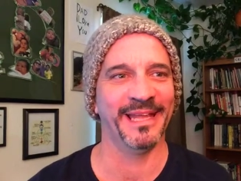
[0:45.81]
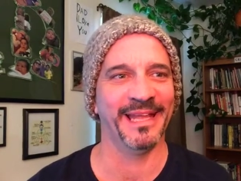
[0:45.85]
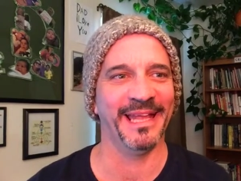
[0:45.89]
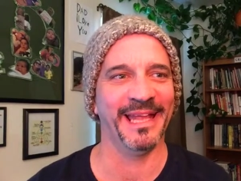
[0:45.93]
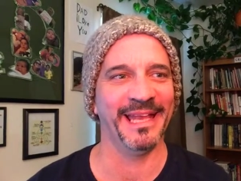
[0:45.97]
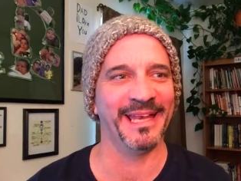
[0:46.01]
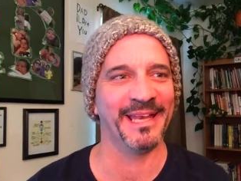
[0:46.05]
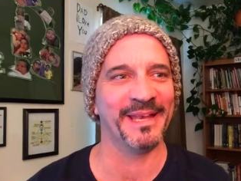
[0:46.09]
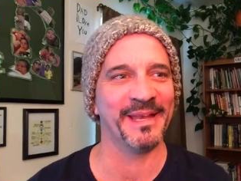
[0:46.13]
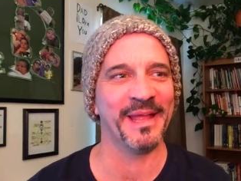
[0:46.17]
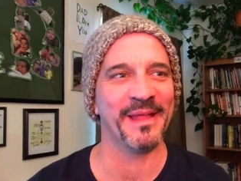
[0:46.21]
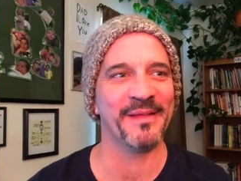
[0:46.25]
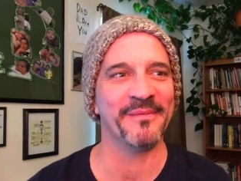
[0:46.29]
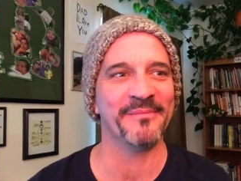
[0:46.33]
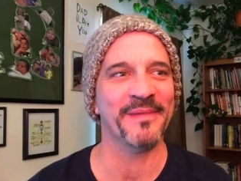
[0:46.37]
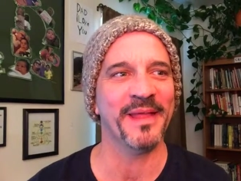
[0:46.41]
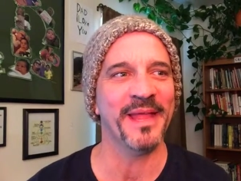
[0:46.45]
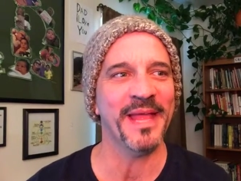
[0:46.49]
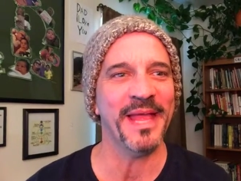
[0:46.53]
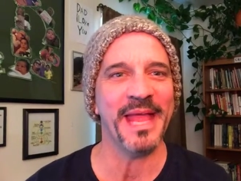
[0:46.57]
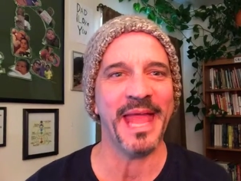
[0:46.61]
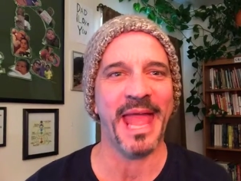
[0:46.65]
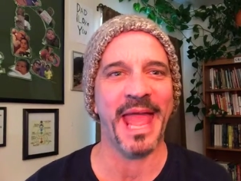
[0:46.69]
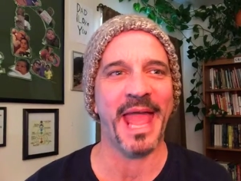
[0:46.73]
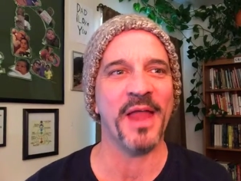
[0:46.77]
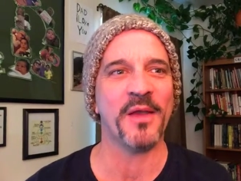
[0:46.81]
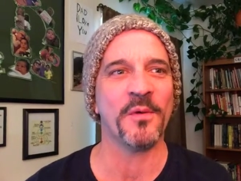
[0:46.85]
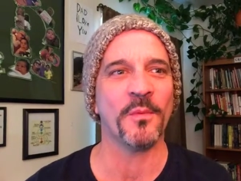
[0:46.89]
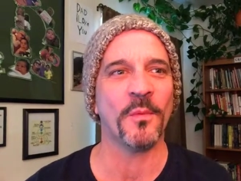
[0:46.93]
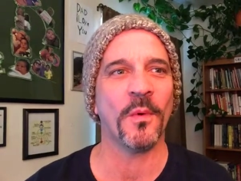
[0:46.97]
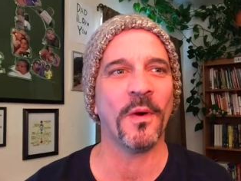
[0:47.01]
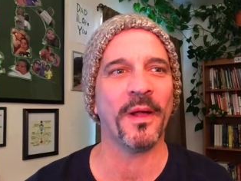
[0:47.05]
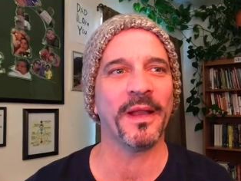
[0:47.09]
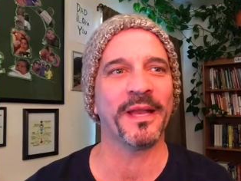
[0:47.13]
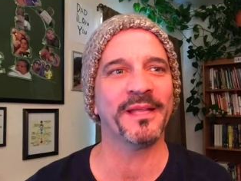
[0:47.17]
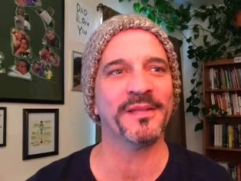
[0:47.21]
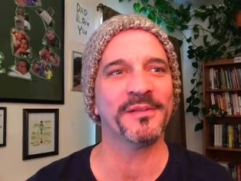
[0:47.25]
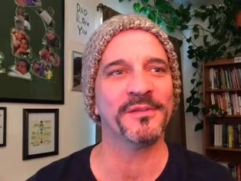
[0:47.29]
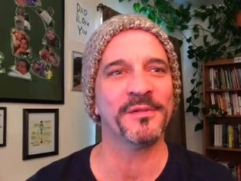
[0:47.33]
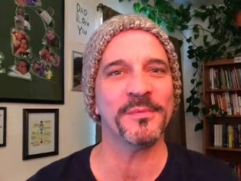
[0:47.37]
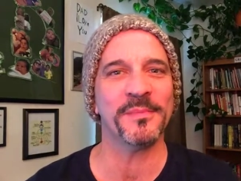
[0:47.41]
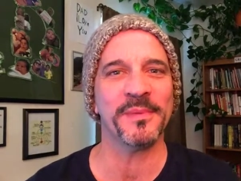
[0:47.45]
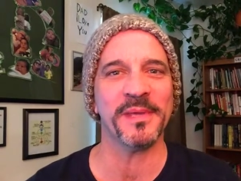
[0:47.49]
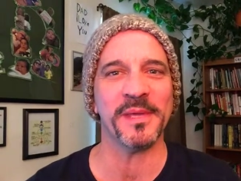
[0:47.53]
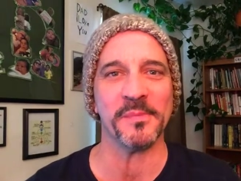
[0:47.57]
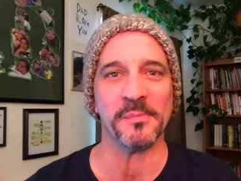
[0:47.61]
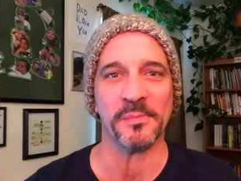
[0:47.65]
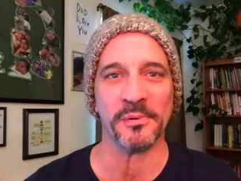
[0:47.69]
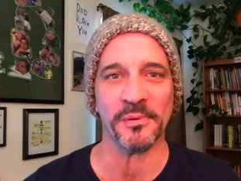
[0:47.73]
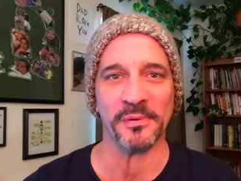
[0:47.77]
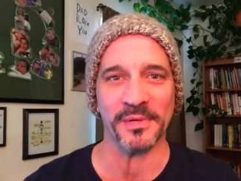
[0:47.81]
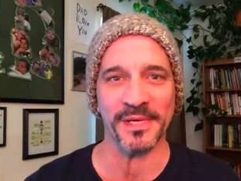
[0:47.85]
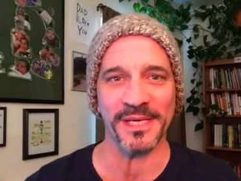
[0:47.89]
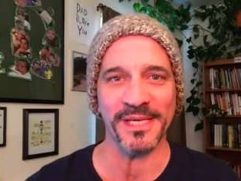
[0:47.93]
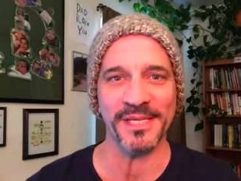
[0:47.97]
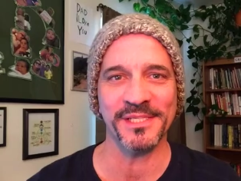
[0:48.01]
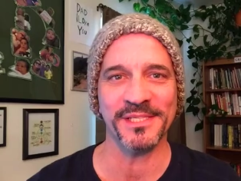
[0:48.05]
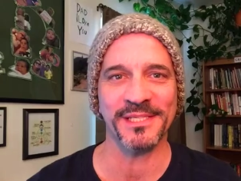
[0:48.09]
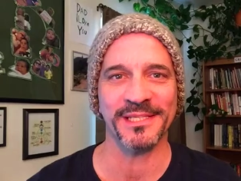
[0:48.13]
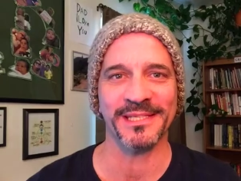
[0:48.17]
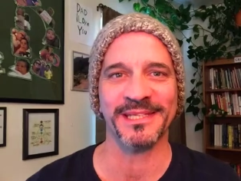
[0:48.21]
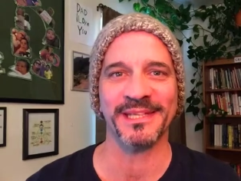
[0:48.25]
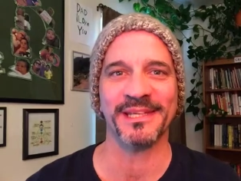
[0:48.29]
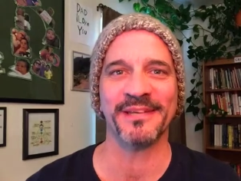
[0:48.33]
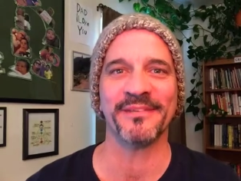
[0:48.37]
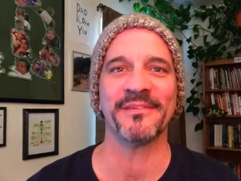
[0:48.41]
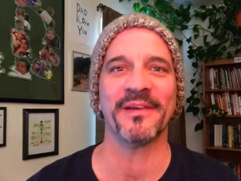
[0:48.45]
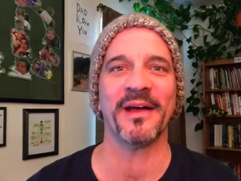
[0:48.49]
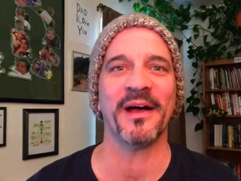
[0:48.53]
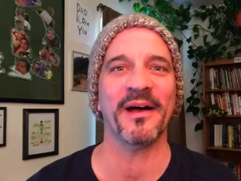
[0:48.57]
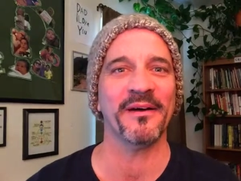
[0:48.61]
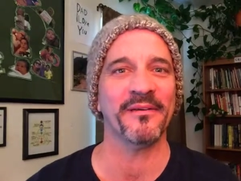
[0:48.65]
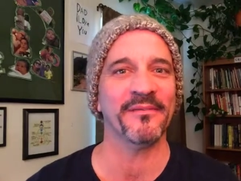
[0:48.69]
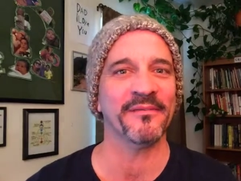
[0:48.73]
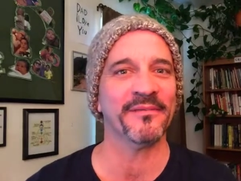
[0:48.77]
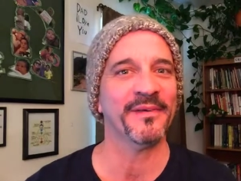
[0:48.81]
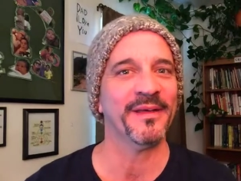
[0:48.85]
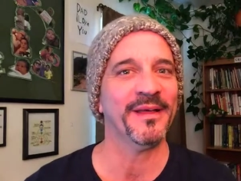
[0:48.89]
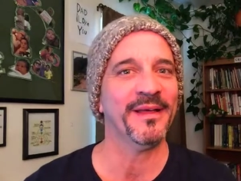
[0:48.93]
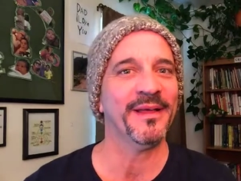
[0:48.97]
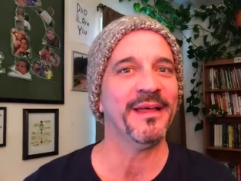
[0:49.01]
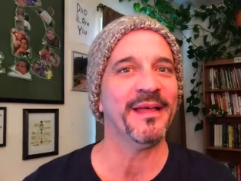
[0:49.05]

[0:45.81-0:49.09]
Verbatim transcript: and, and, and wanting to be appreciative of